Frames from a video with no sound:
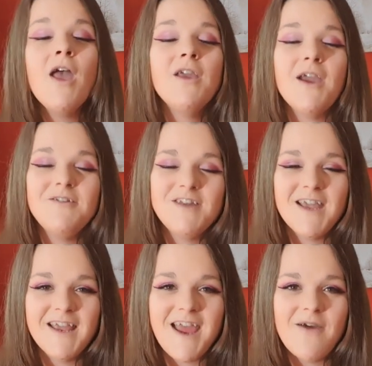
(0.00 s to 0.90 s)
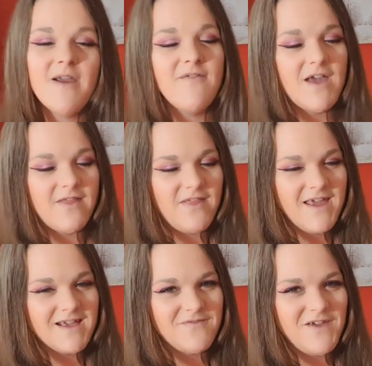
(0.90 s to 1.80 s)
Go check it out. If you
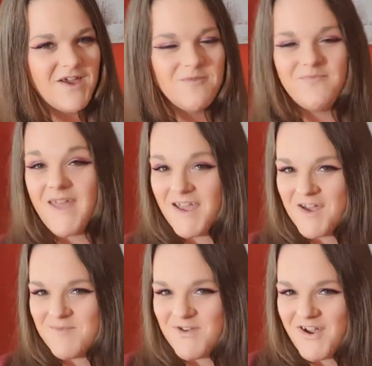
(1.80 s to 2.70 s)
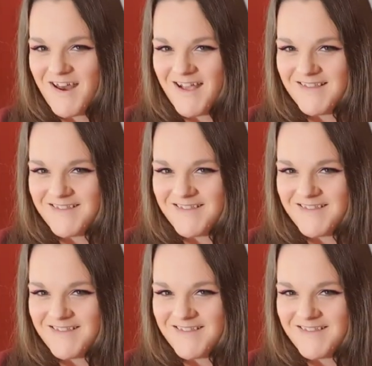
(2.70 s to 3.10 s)
think it's for you, then come join us.